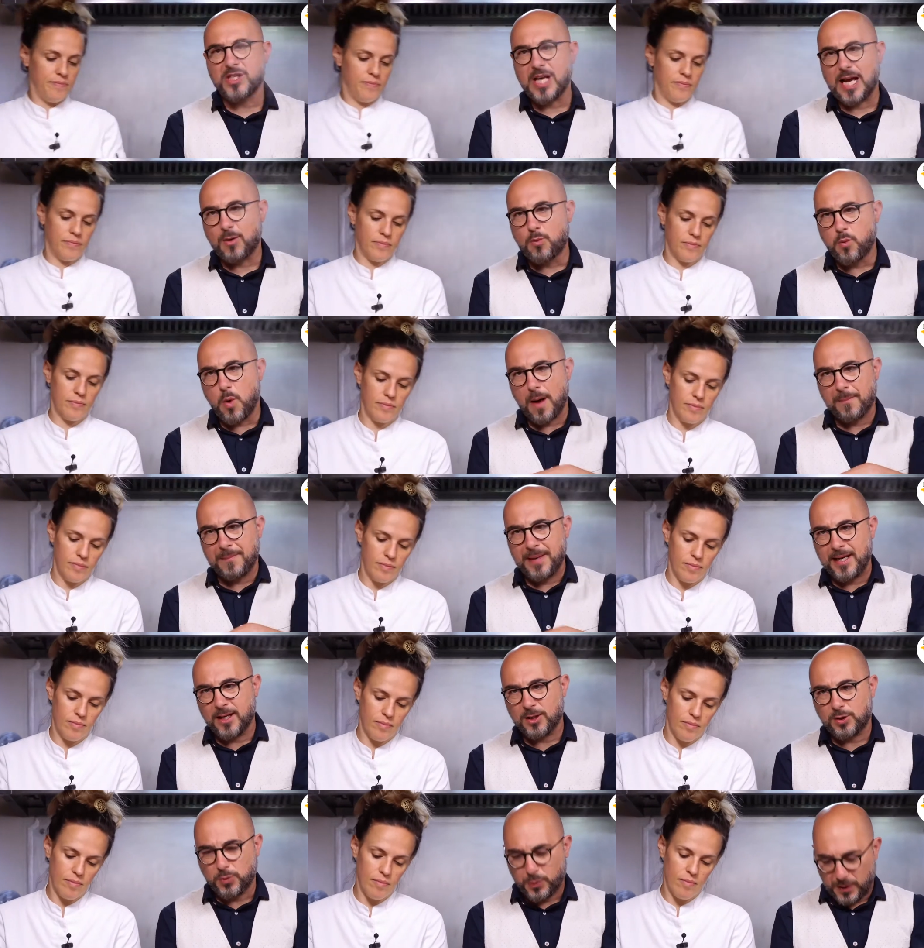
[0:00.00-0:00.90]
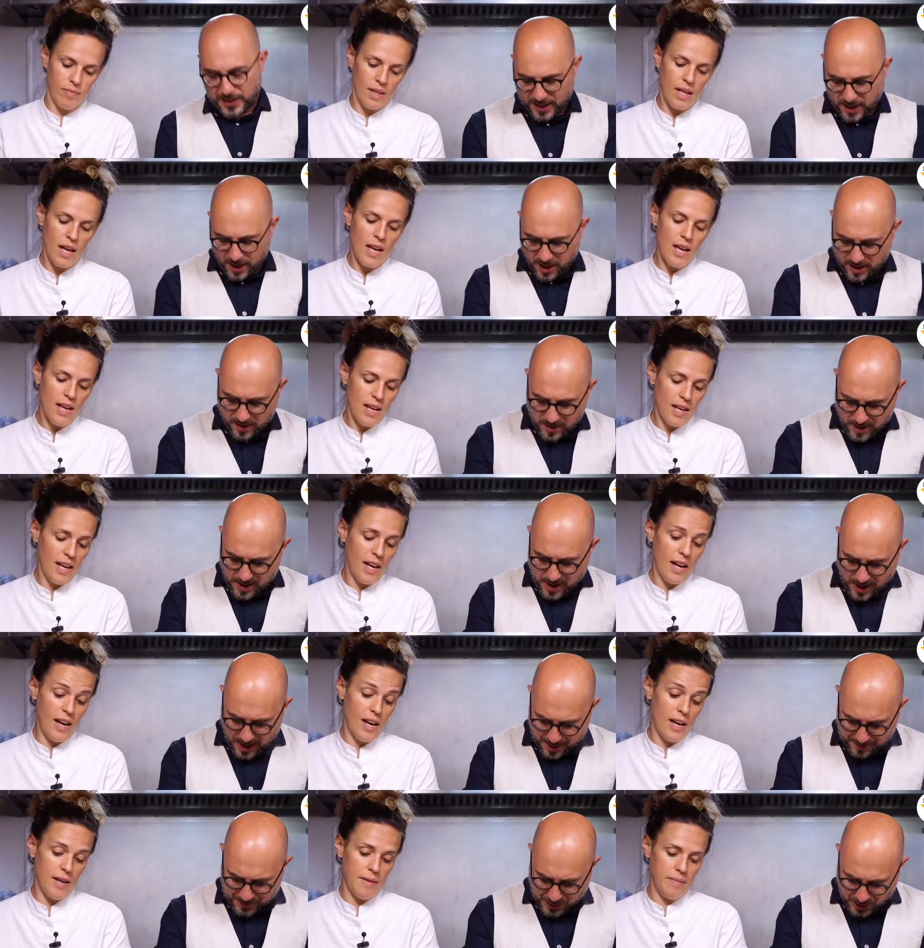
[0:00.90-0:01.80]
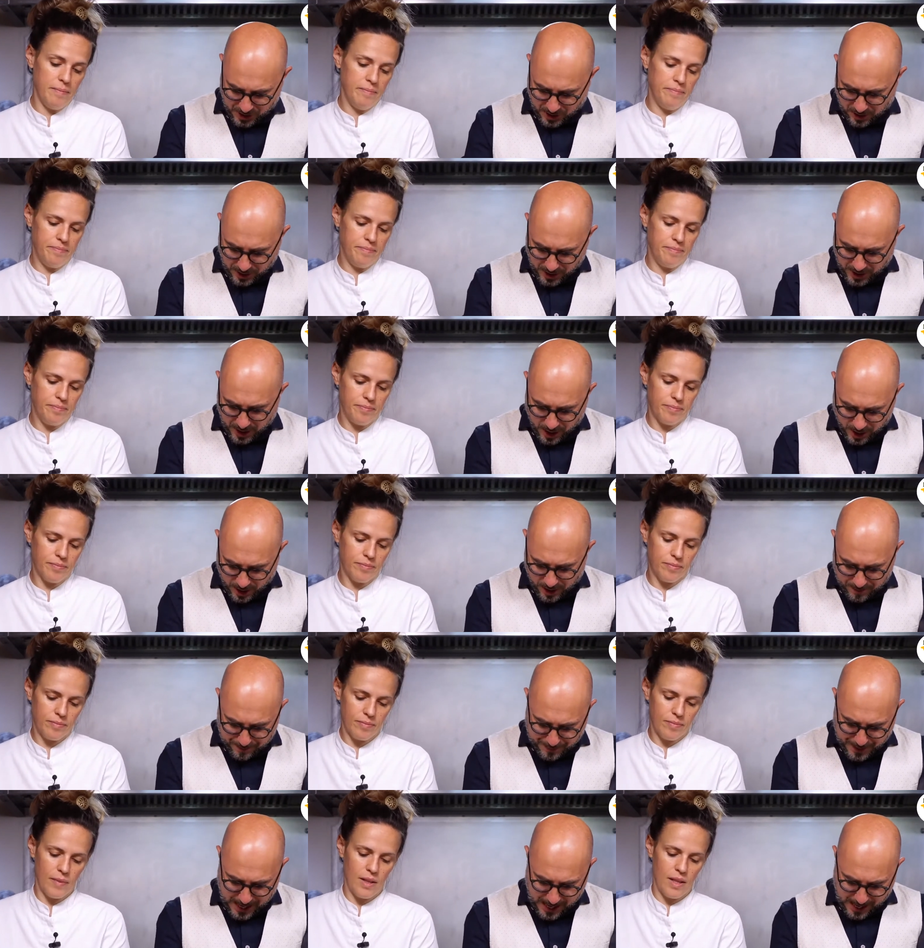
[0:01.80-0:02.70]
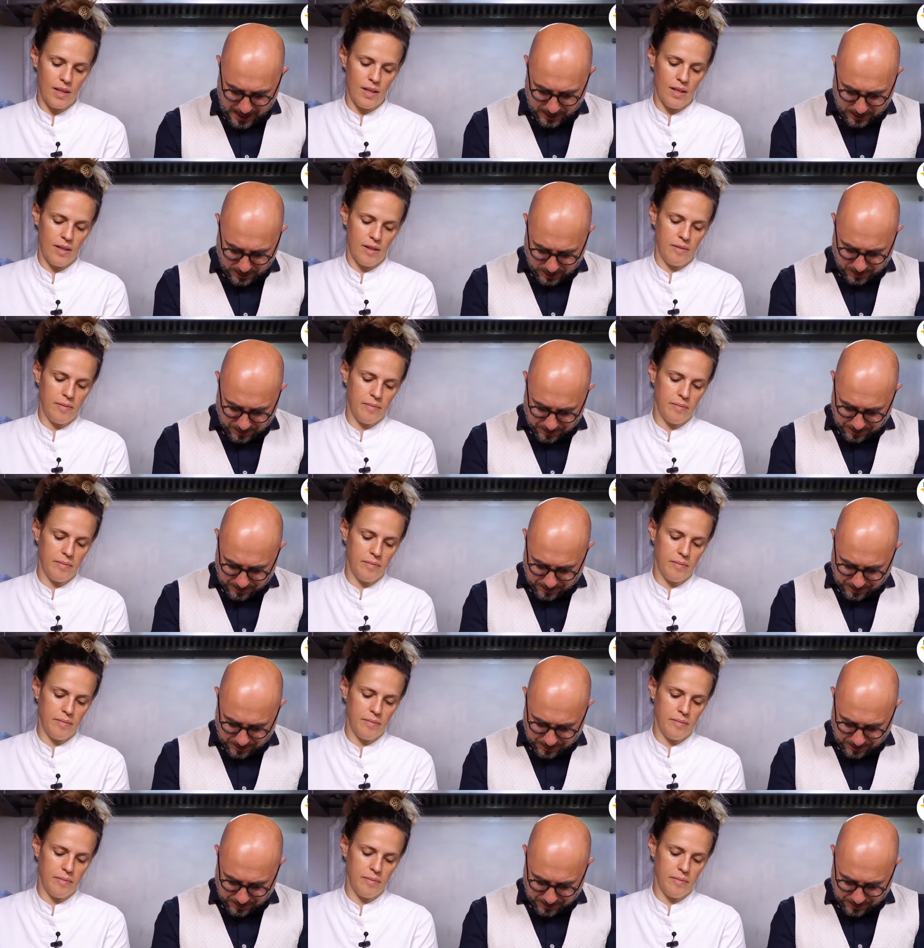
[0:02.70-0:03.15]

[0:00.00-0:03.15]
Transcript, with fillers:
Speaker 1: like one minute with her. Yeah. I'm still here, but